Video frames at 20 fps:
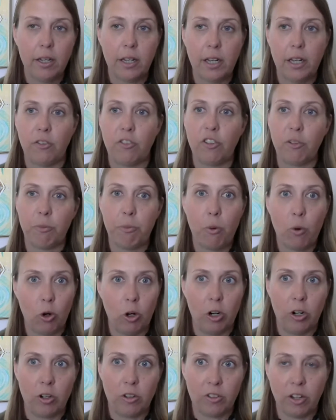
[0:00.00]
it
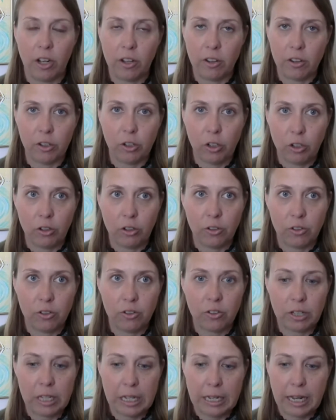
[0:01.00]
supports
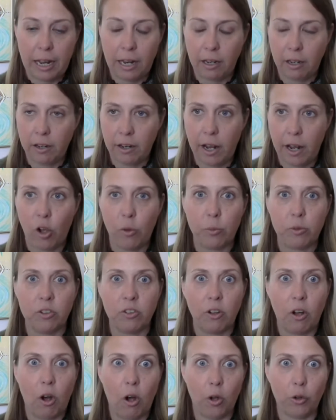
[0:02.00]
others and helps
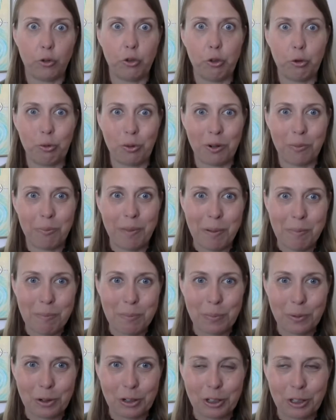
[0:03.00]
us all to
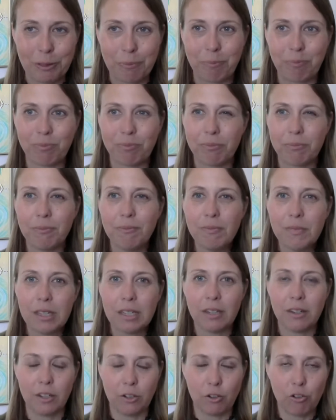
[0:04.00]
remember
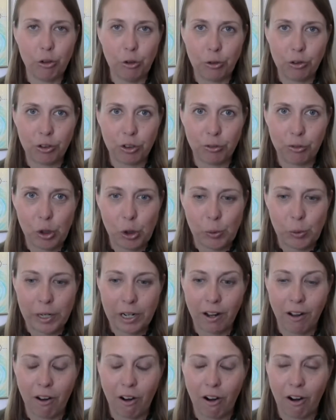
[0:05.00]
the truth of who
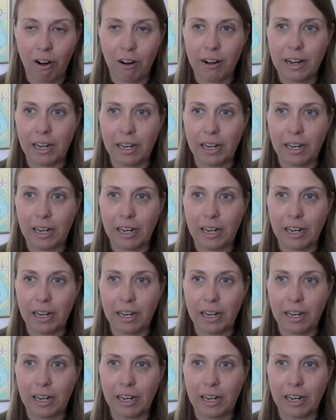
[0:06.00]
we are.